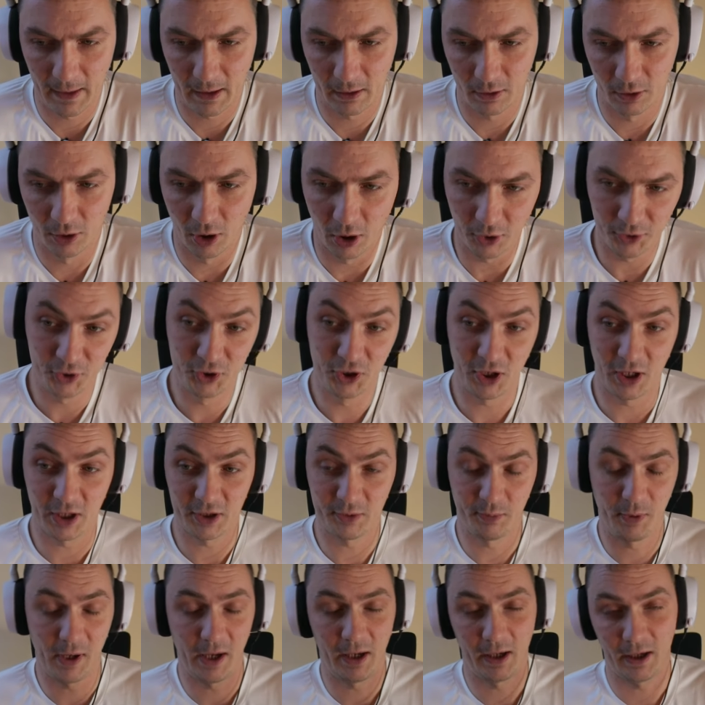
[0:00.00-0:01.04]
not
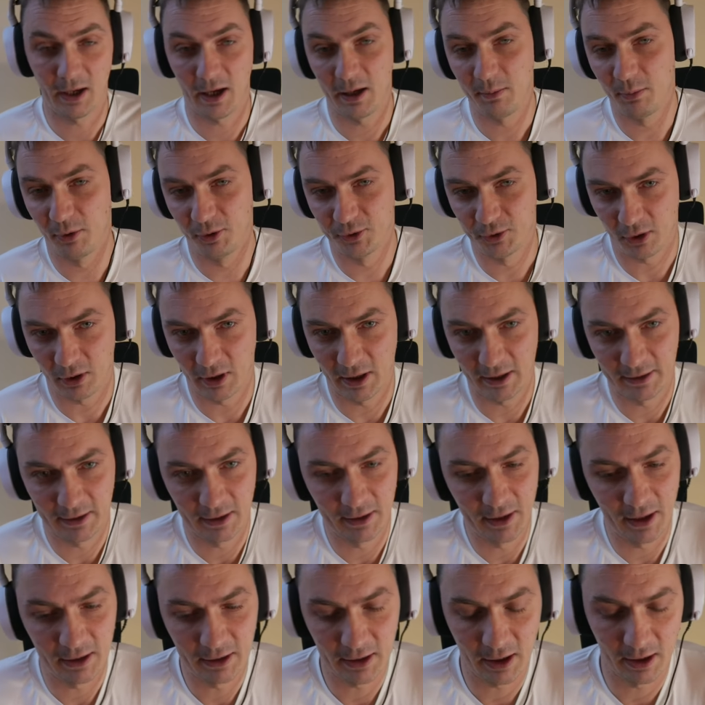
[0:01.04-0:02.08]
just being able to collect the
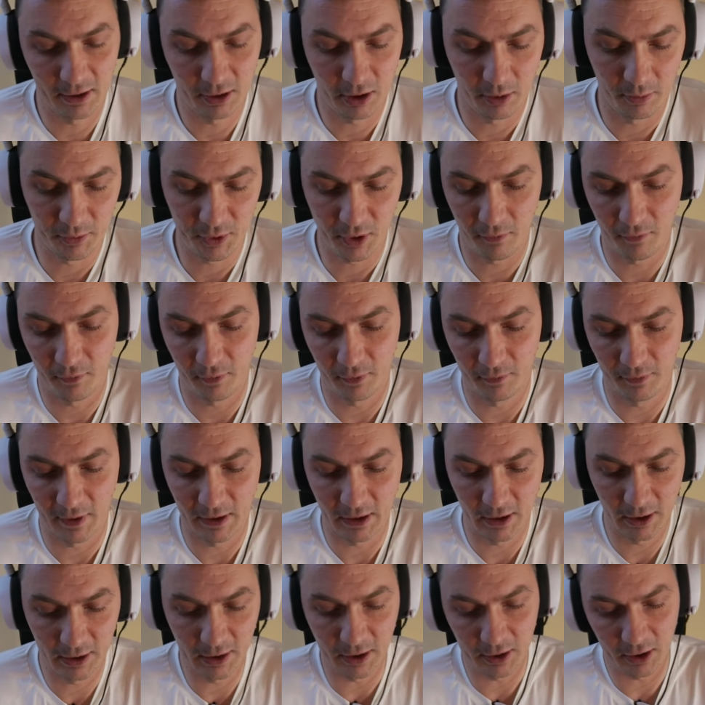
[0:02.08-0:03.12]
data, in terms of
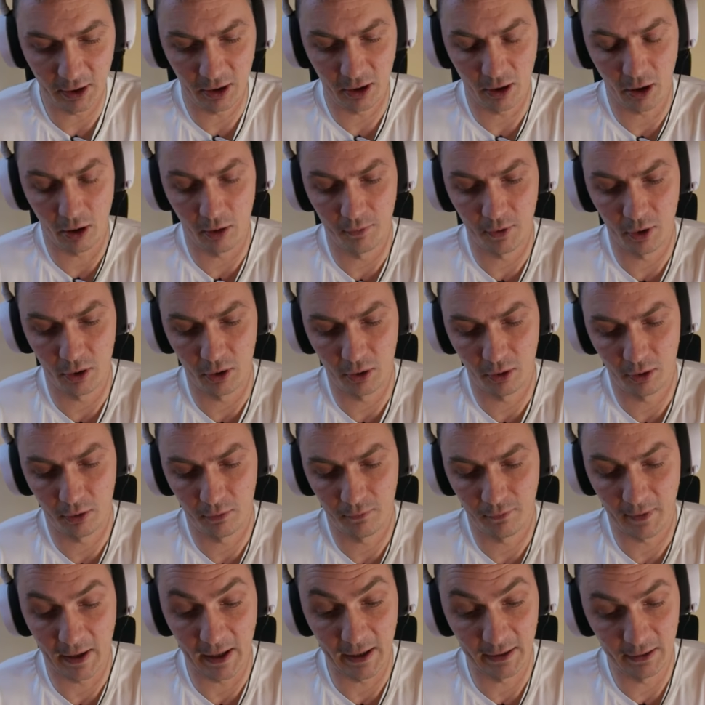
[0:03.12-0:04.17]
validity of your
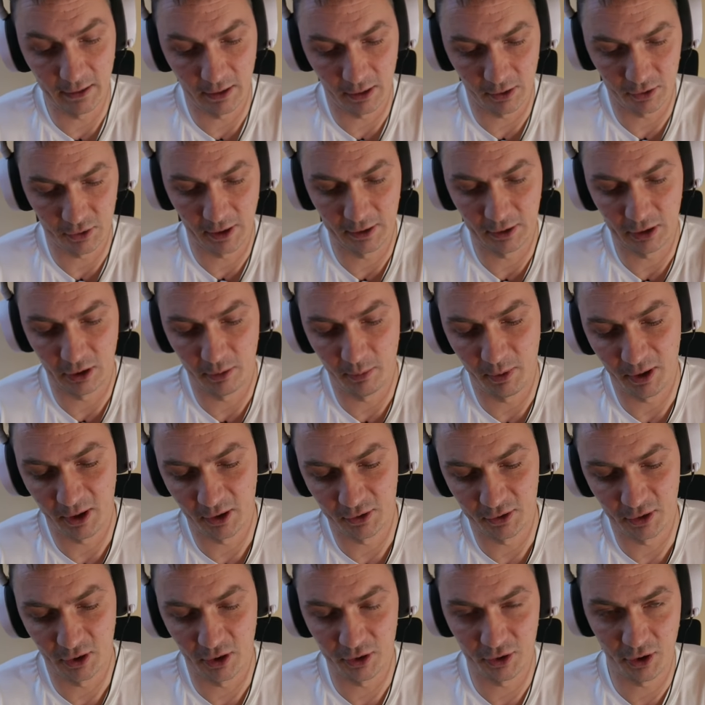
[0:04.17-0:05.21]
findings later,
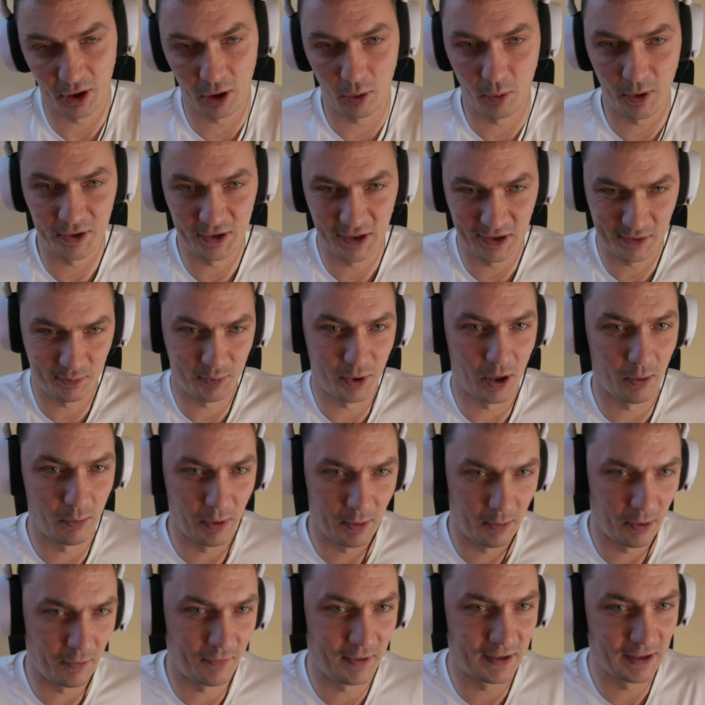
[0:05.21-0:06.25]
because there is always this
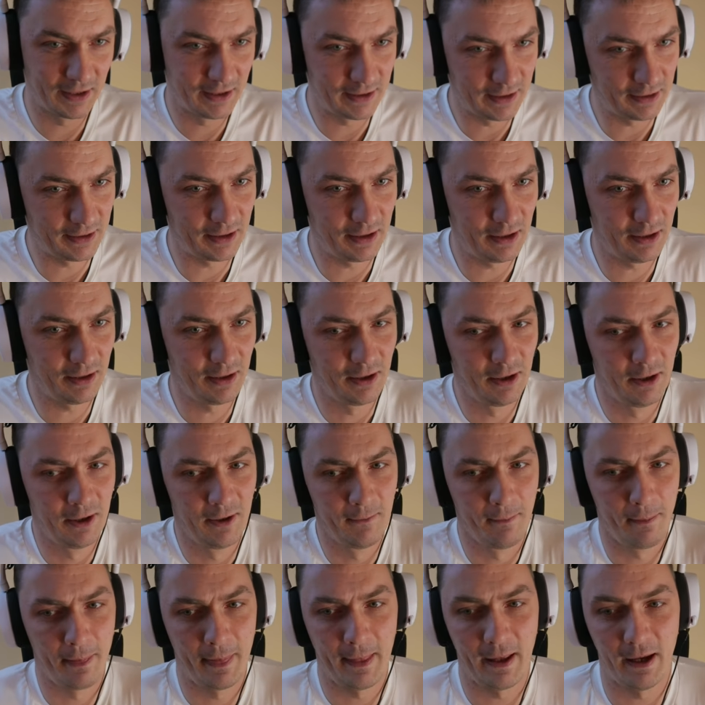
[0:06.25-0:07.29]
problem of validity.
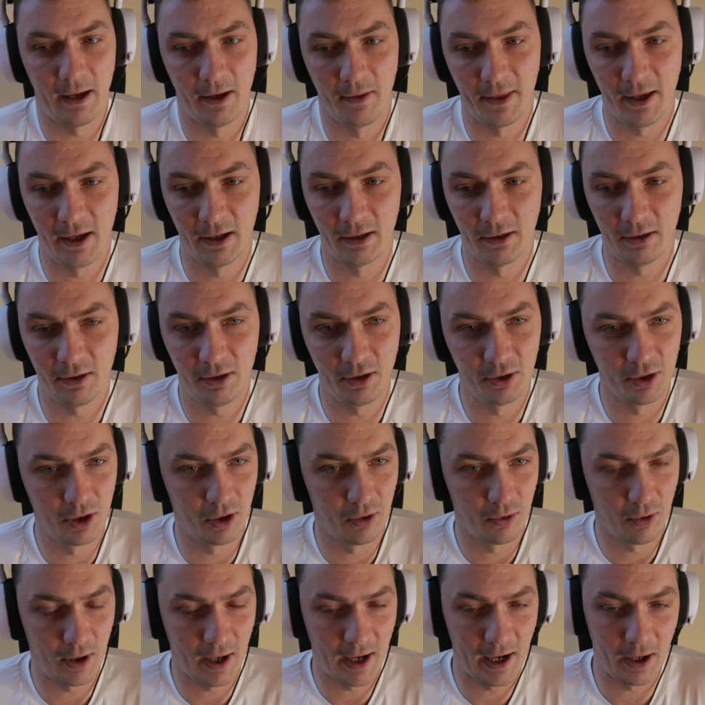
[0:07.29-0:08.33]
And then,
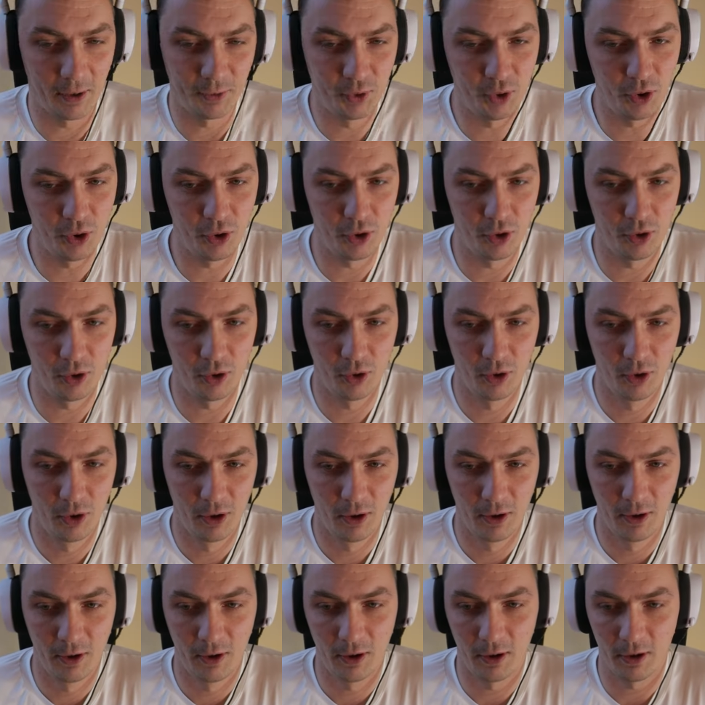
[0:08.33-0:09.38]
how do you...
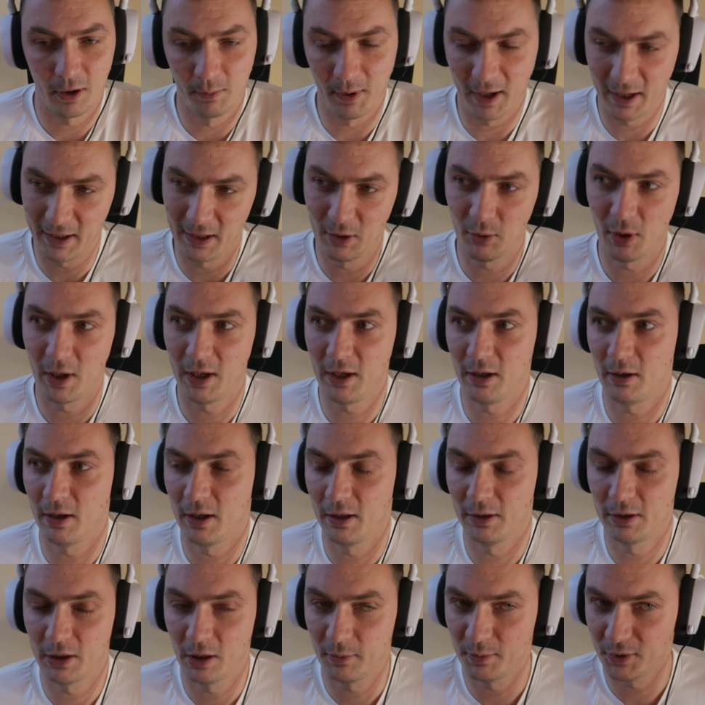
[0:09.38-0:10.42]
By the way,
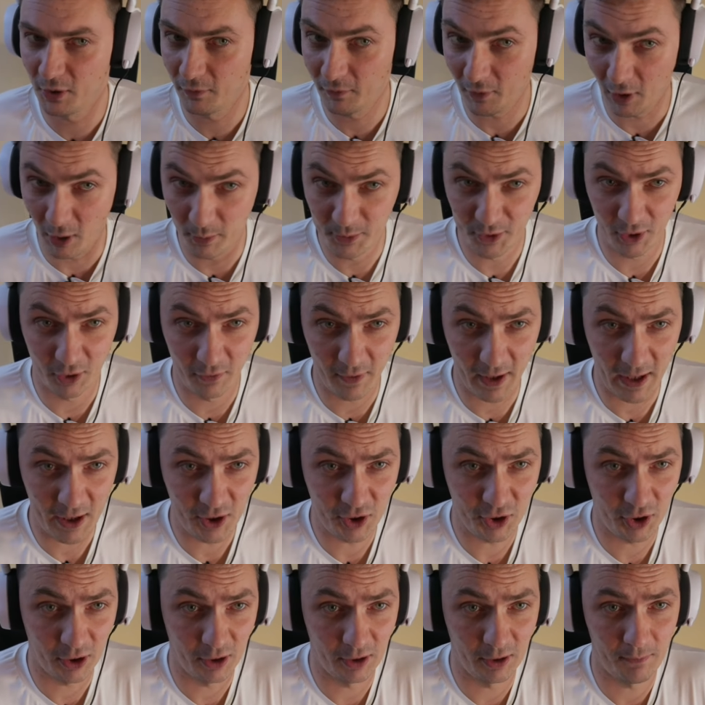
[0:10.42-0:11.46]
in terms of
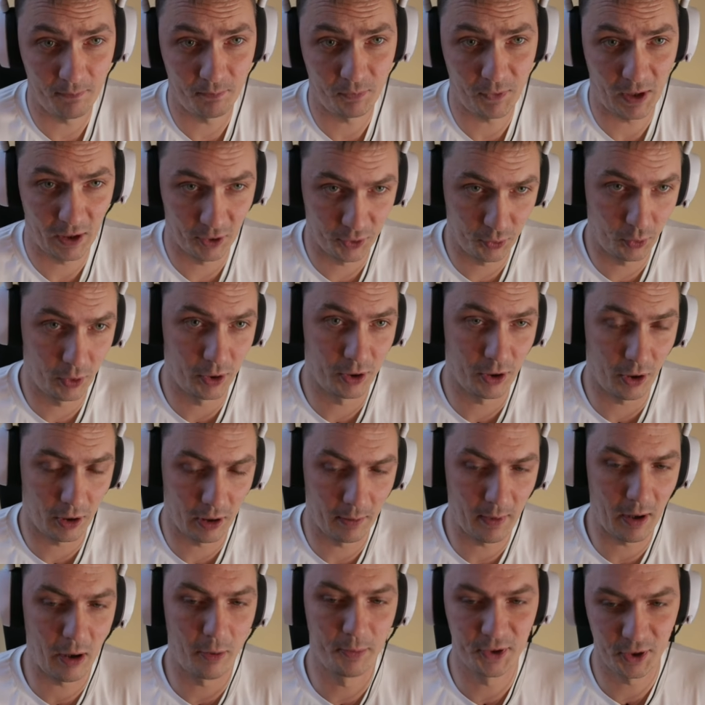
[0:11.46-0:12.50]
observation, because we were talking
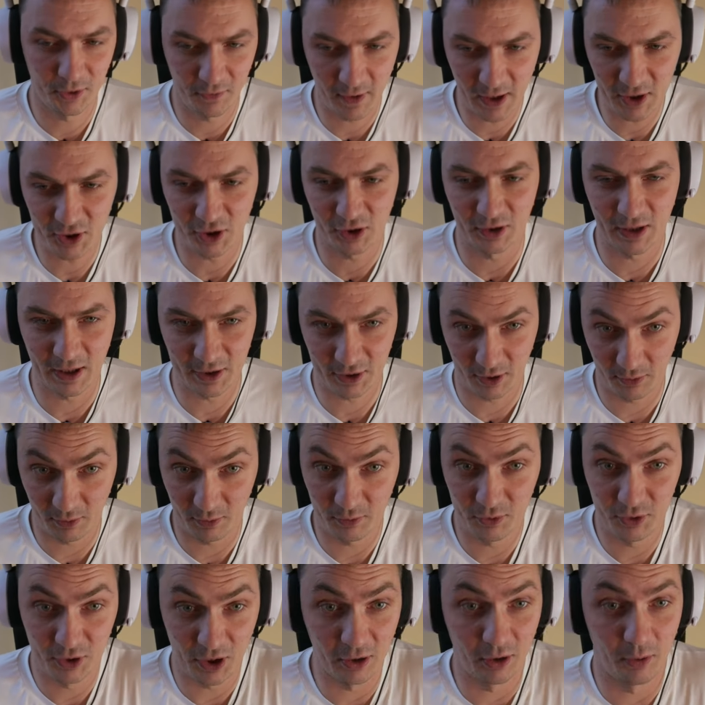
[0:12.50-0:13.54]
about observation, that's a
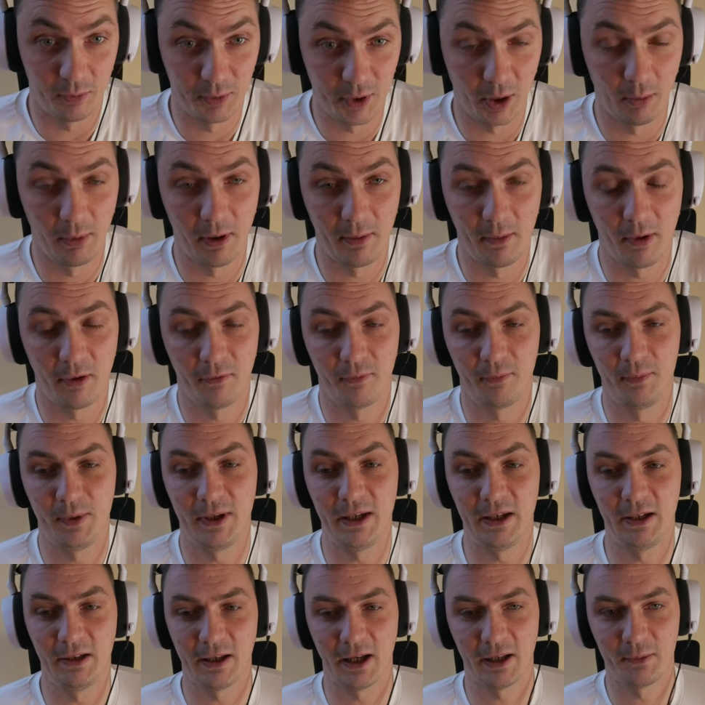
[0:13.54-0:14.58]
general problem of
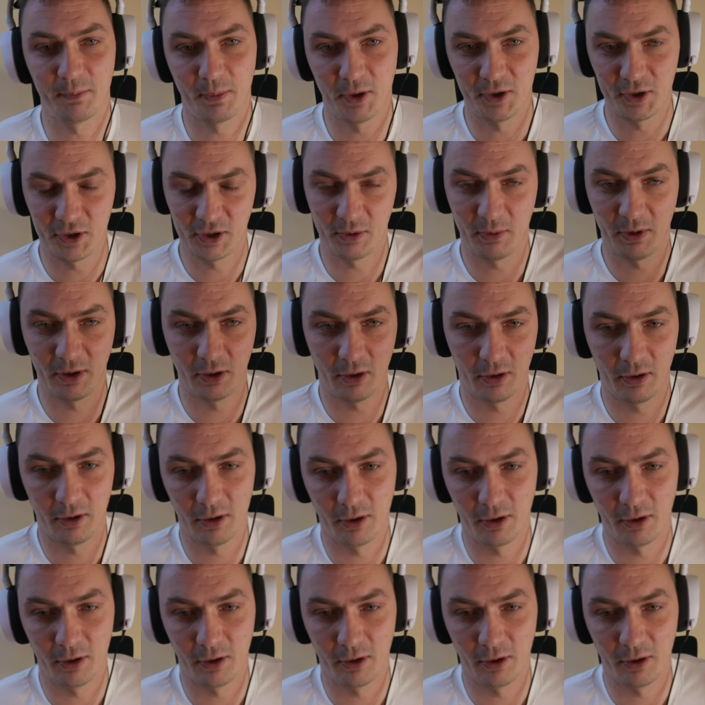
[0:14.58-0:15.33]
being that participant